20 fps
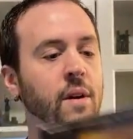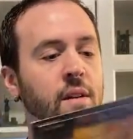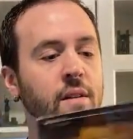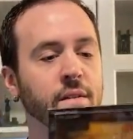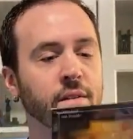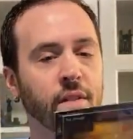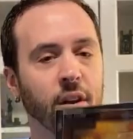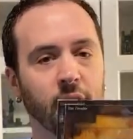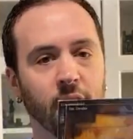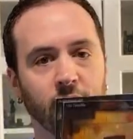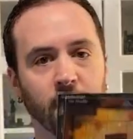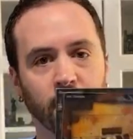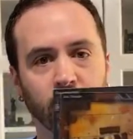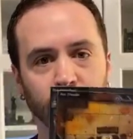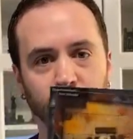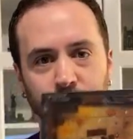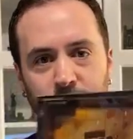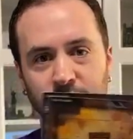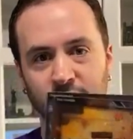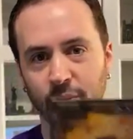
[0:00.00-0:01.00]
Very
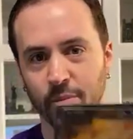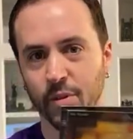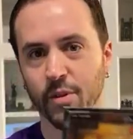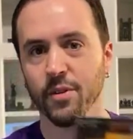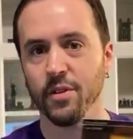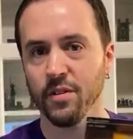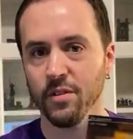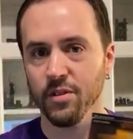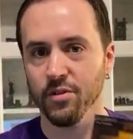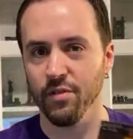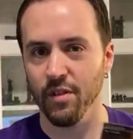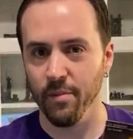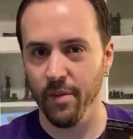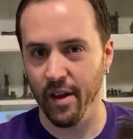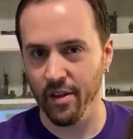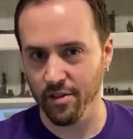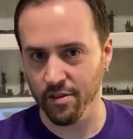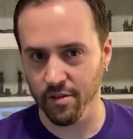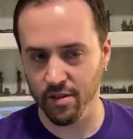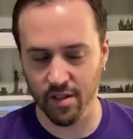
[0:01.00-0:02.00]
similar to the Street
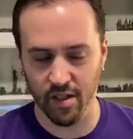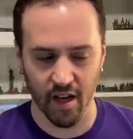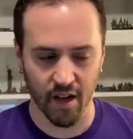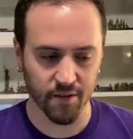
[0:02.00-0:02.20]
Master style.